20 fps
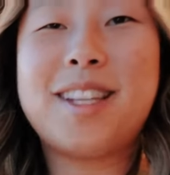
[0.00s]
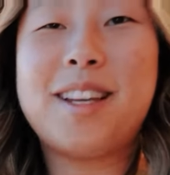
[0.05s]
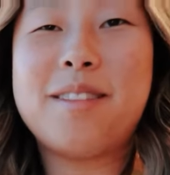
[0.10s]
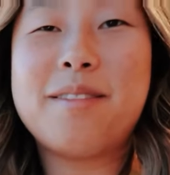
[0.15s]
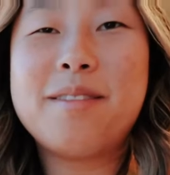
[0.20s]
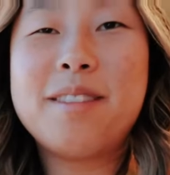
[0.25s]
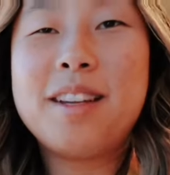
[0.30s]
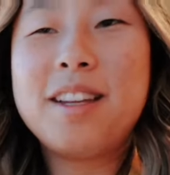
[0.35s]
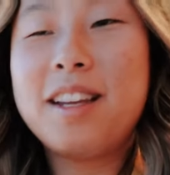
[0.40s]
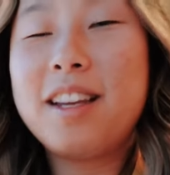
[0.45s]
So
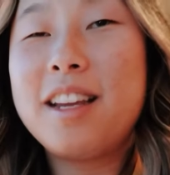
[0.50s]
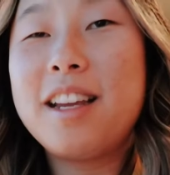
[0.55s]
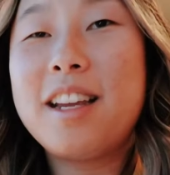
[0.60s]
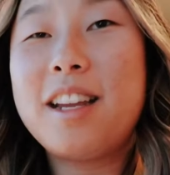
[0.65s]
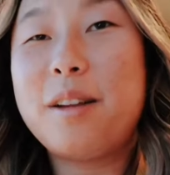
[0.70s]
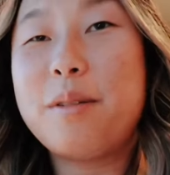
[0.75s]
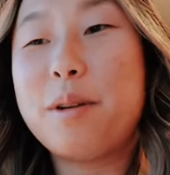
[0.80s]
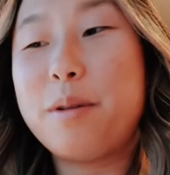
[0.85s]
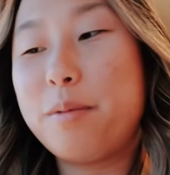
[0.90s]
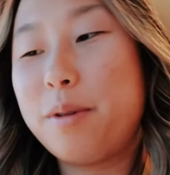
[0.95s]

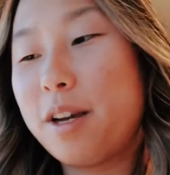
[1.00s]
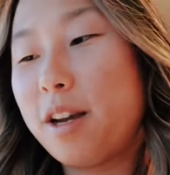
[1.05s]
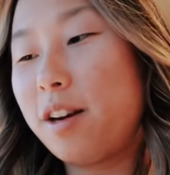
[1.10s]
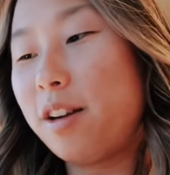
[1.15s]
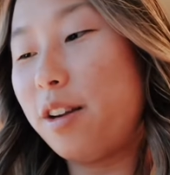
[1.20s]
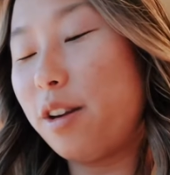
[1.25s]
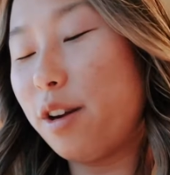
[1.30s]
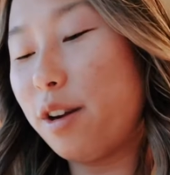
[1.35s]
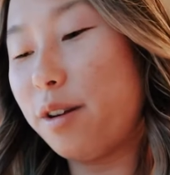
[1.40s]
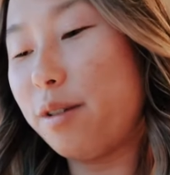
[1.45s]
anyway, we
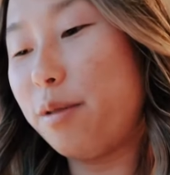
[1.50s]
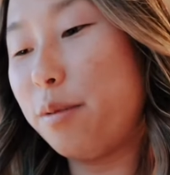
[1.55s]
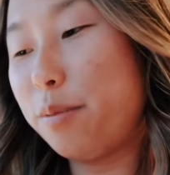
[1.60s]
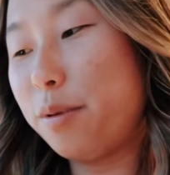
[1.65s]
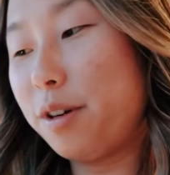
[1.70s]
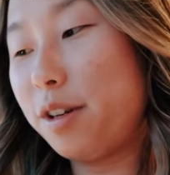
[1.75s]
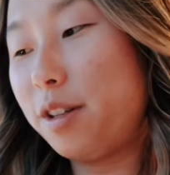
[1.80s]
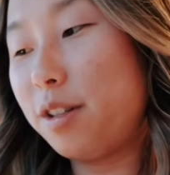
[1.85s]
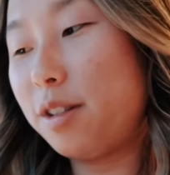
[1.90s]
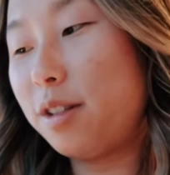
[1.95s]
gotta go
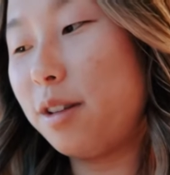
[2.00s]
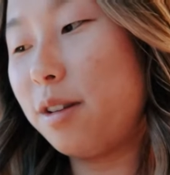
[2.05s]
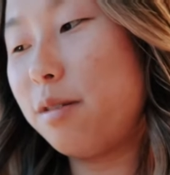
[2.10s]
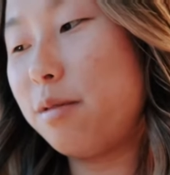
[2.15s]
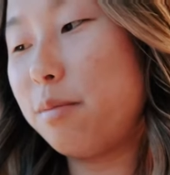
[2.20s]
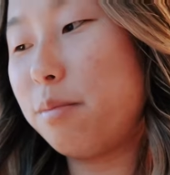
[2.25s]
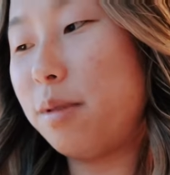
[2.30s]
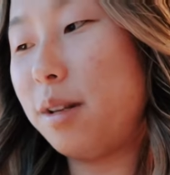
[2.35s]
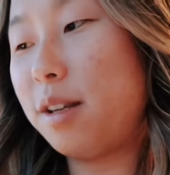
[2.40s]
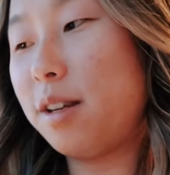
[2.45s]
pretty
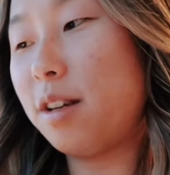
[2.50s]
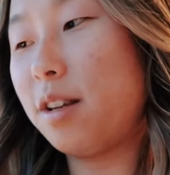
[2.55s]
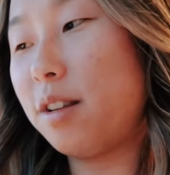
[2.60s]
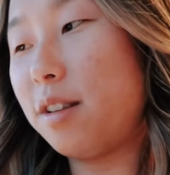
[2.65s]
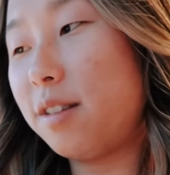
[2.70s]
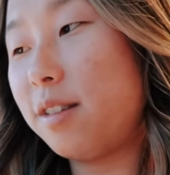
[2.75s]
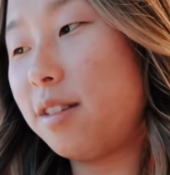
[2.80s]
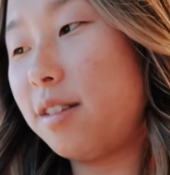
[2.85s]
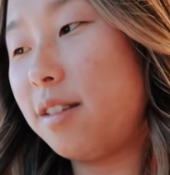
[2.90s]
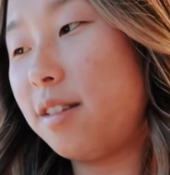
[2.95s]
soon
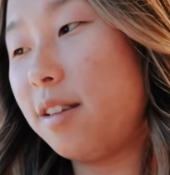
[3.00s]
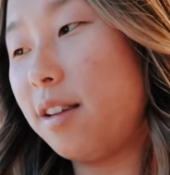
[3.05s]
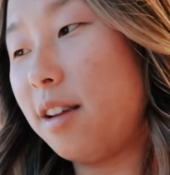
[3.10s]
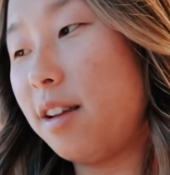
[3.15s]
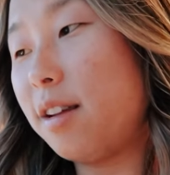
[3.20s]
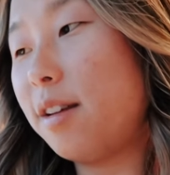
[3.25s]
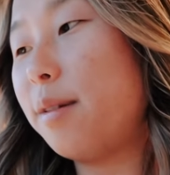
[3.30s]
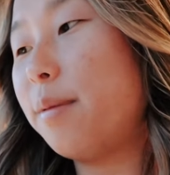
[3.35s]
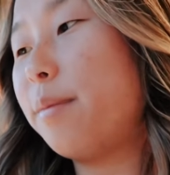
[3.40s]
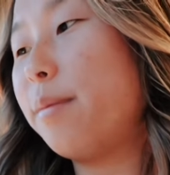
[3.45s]
because
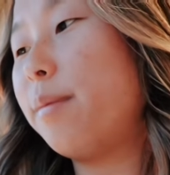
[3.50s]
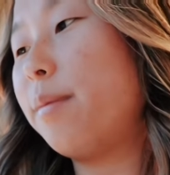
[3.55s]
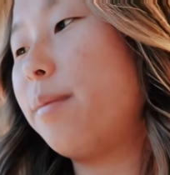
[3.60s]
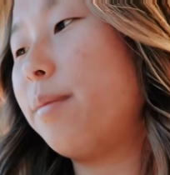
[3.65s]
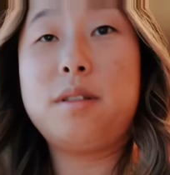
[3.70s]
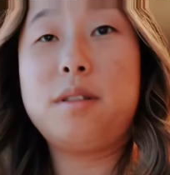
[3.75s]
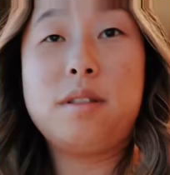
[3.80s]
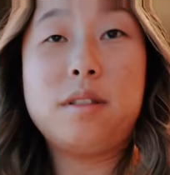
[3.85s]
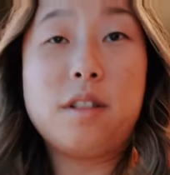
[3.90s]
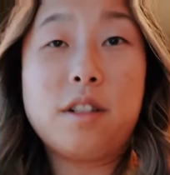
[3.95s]
um,
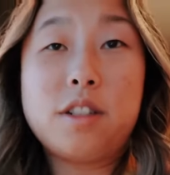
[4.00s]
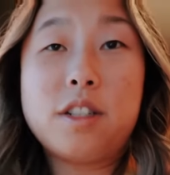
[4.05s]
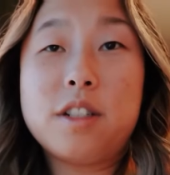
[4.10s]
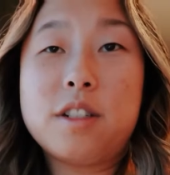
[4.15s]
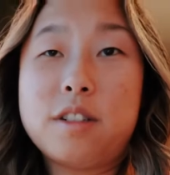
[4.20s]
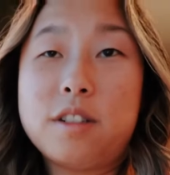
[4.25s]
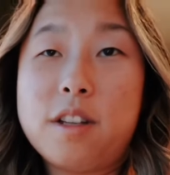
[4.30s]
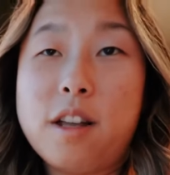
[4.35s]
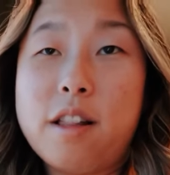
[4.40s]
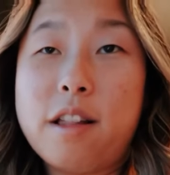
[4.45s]
our
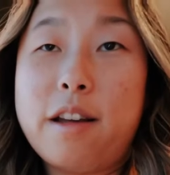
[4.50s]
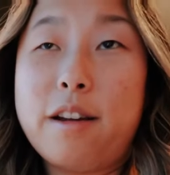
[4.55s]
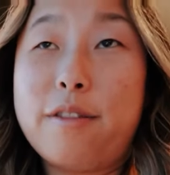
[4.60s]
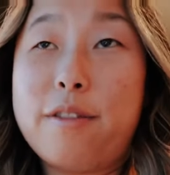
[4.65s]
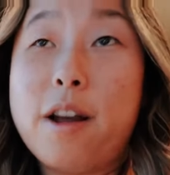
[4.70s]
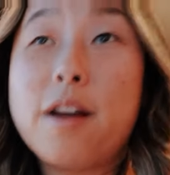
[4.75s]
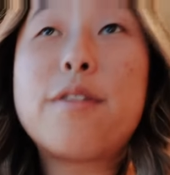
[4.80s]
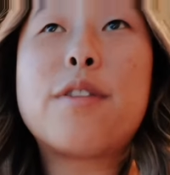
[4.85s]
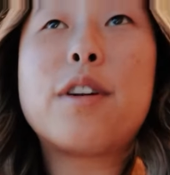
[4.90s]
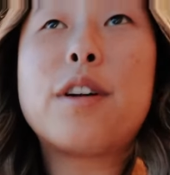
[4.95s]
dinner's at like
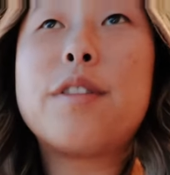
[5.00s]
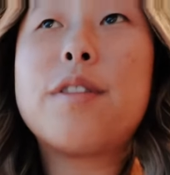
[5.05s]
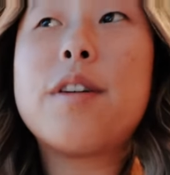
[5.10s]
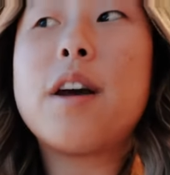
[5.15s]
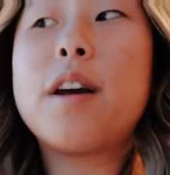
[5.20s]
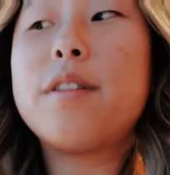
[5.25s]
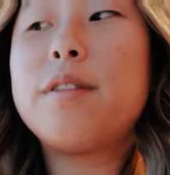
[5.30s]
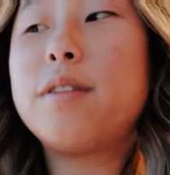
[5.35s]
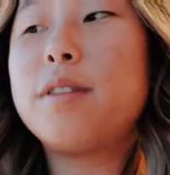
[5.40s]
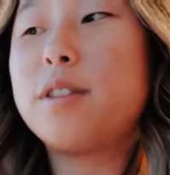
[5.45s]

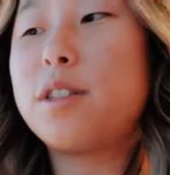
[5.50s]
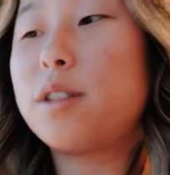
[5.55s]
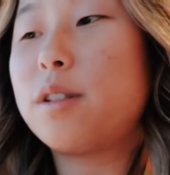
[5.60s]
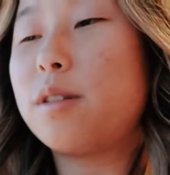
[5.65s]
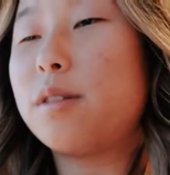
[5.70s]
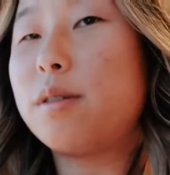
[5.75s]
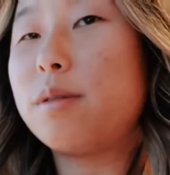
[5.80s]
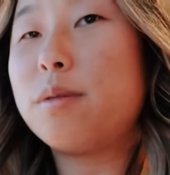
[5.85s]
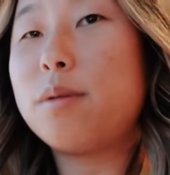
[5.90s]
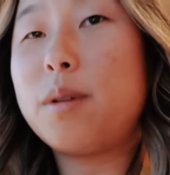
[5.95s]
5.45.
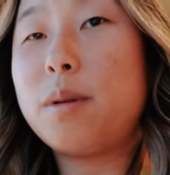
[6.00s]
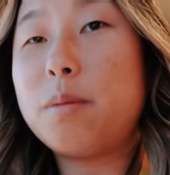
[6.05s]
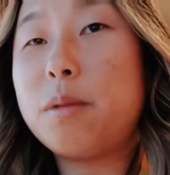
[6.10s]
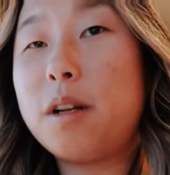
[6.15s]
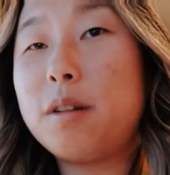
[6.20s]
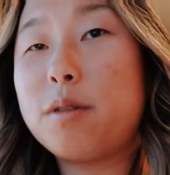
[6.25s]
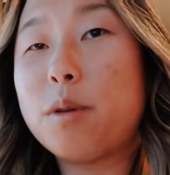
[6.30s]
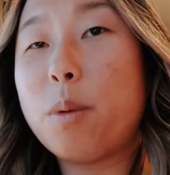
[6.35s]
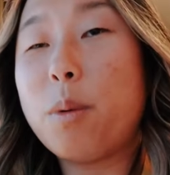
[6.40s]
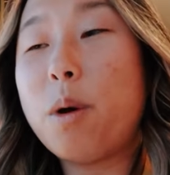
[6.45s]
So I'm gonna
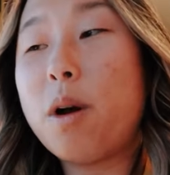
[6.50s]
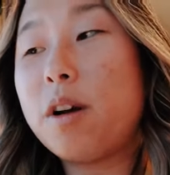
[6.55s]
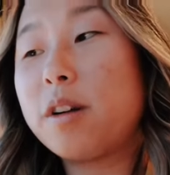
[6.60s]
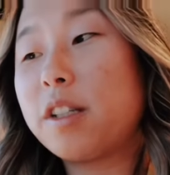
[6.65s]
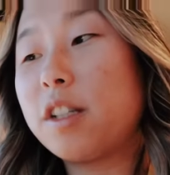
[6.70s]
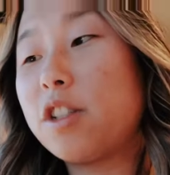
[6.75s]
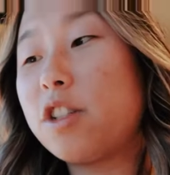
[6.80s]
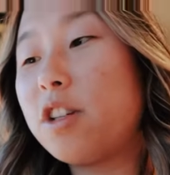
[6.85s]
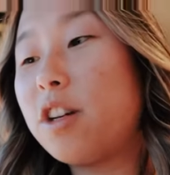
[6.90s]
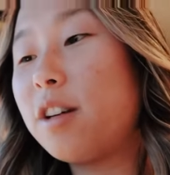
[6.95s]
have to
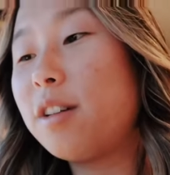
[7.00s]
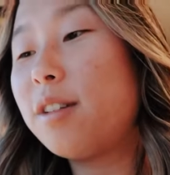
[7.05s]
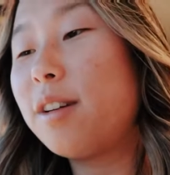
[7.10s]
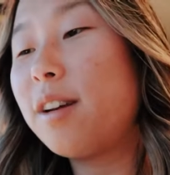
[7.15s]
walk and chug.